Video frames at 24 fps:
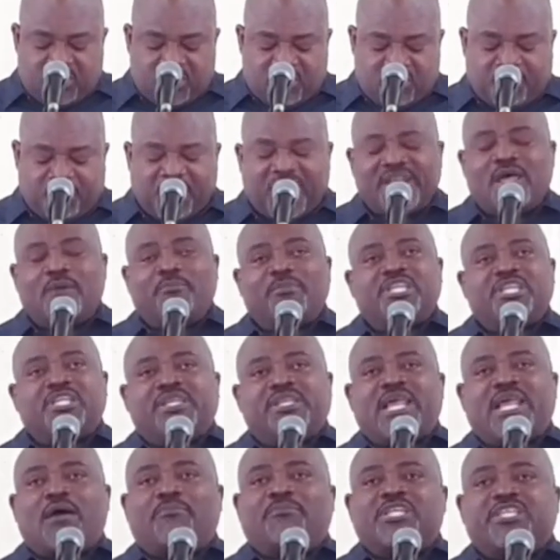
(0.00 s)
But
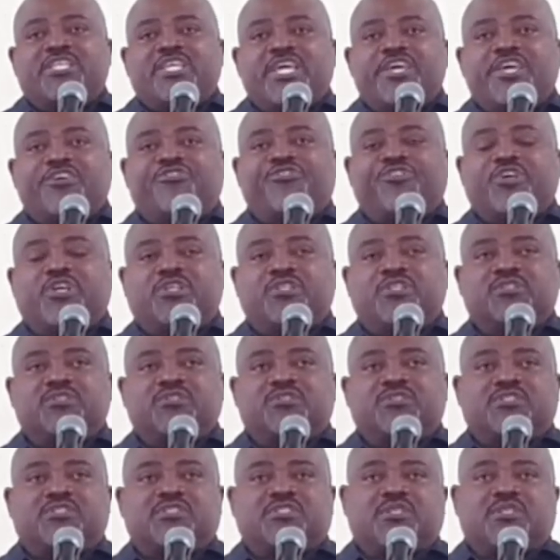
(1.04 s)

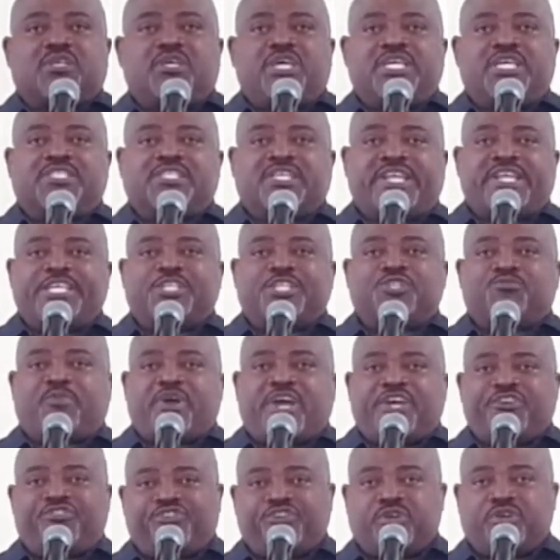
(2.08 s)
Lamentations is an
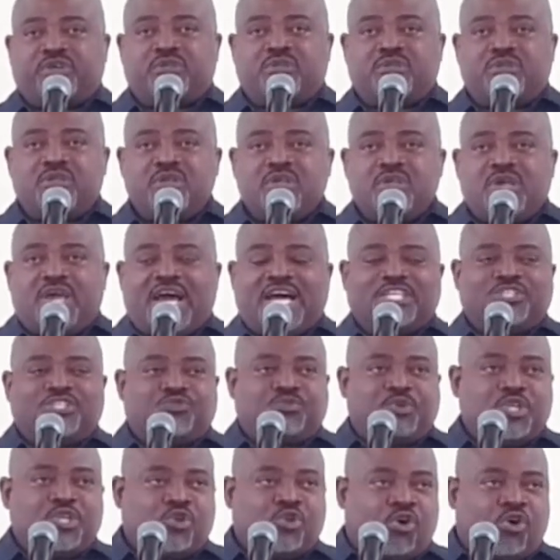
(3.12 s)
expression as
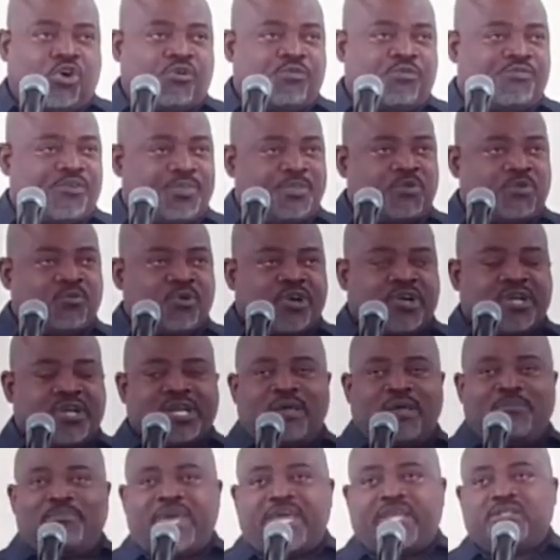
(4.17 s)
we know from the word
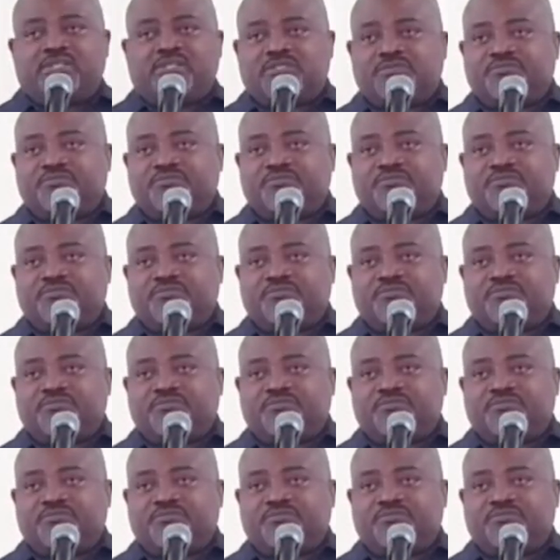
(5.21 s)
lament,